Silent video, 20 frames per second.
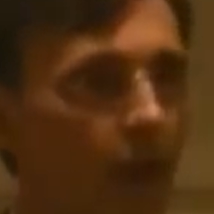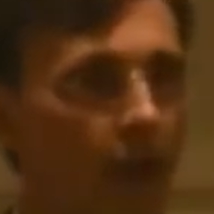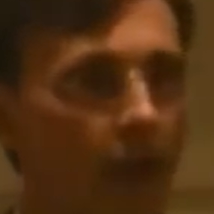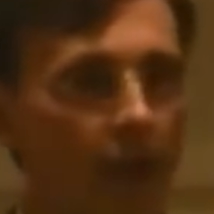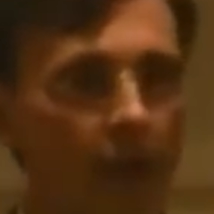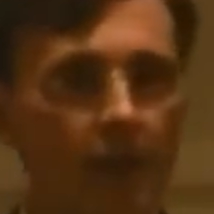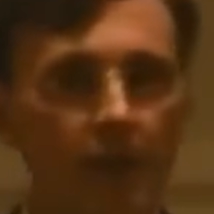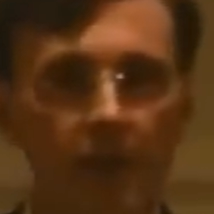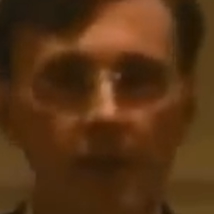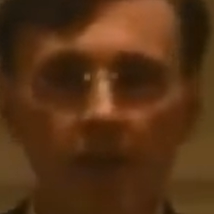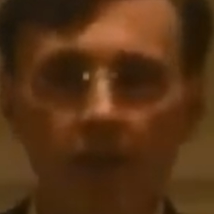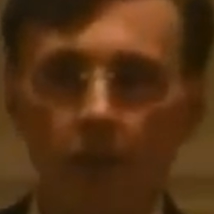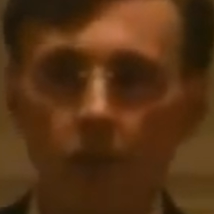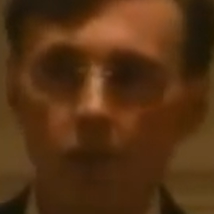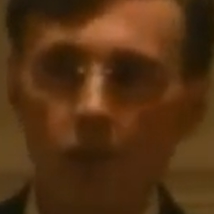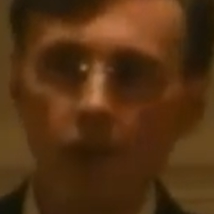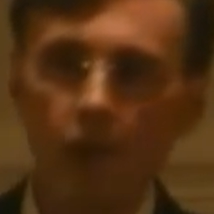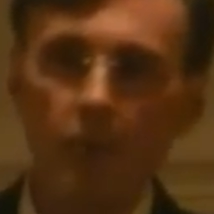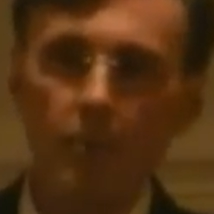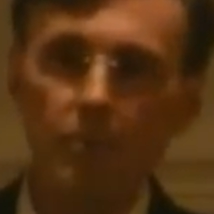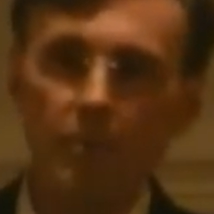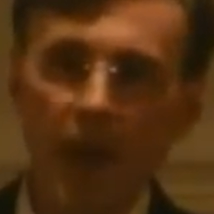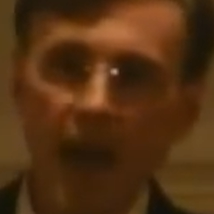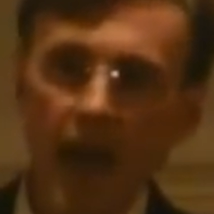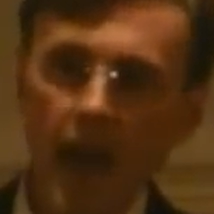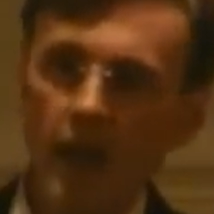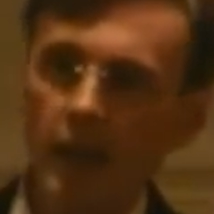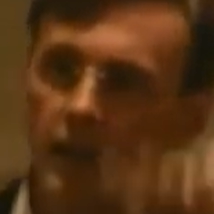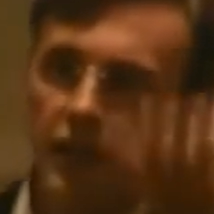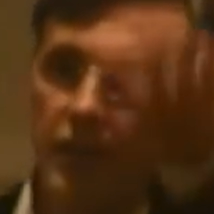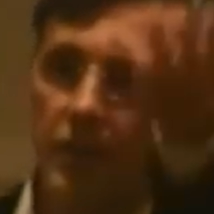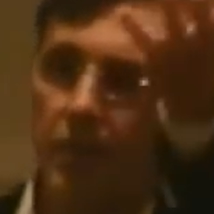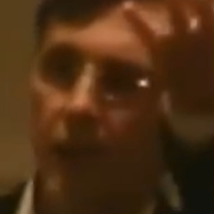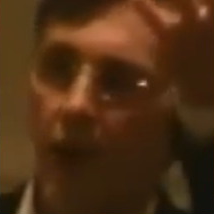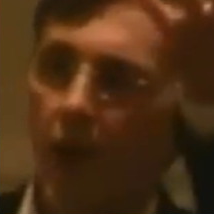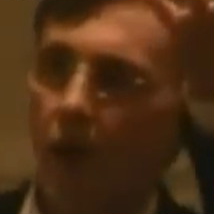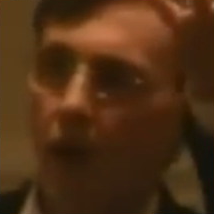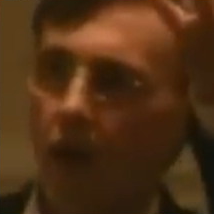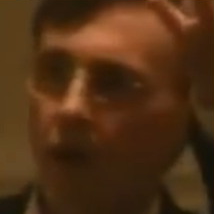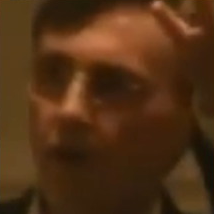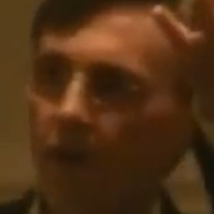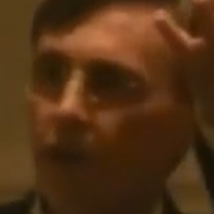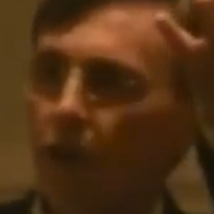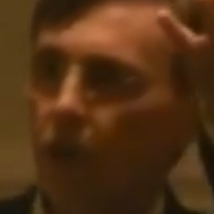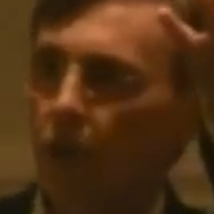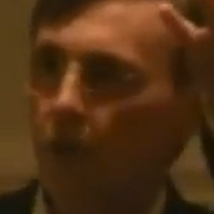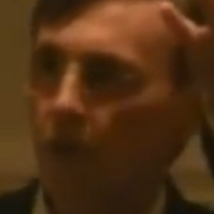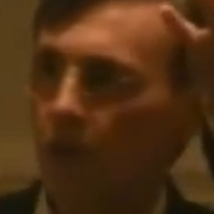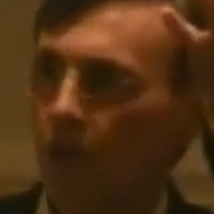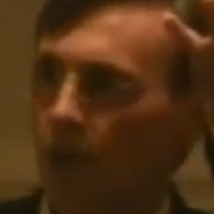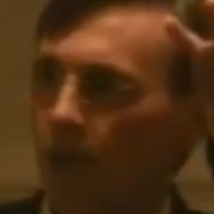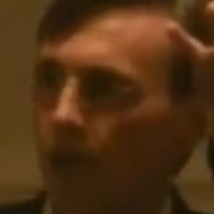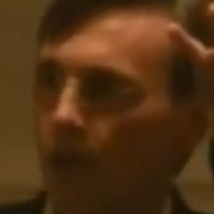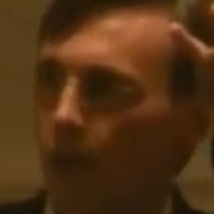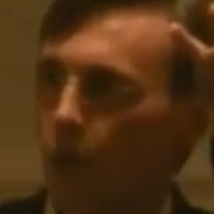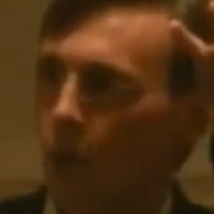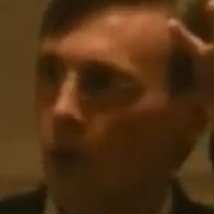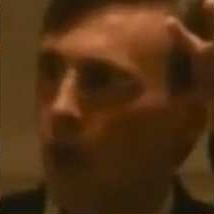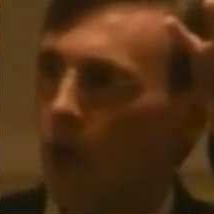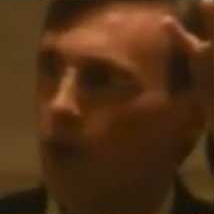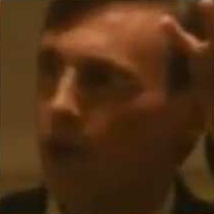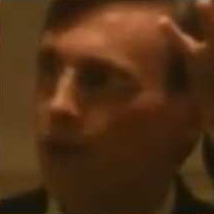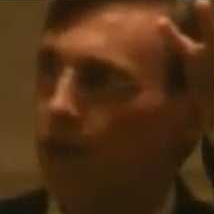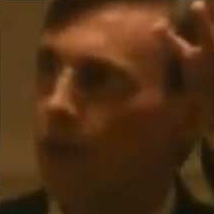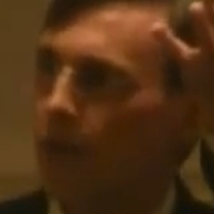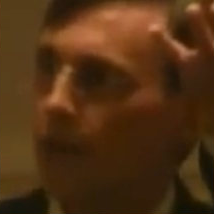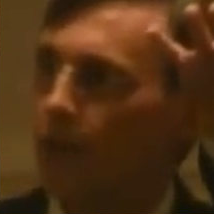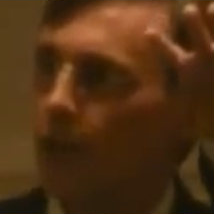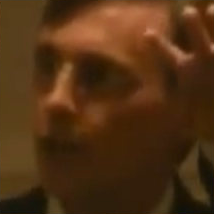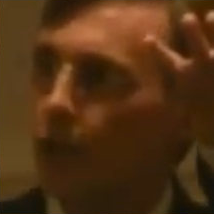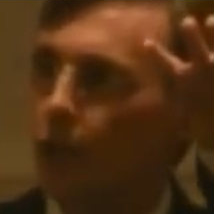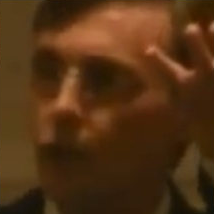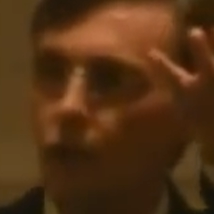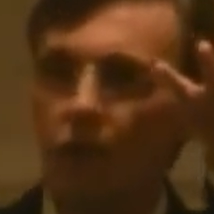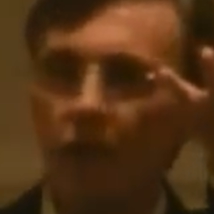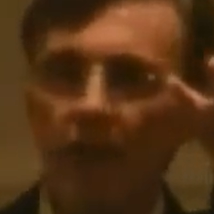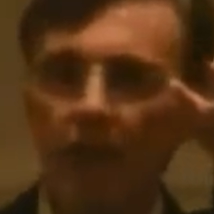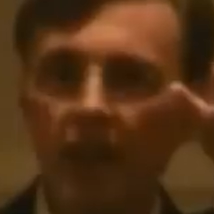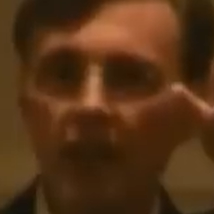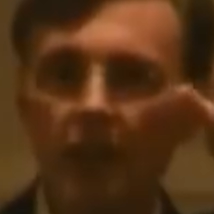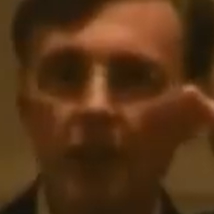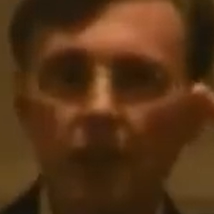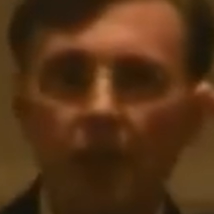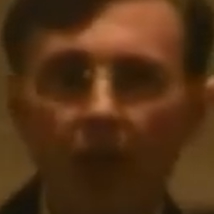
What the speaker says: And in order to balance the power of accumulated wealth, you need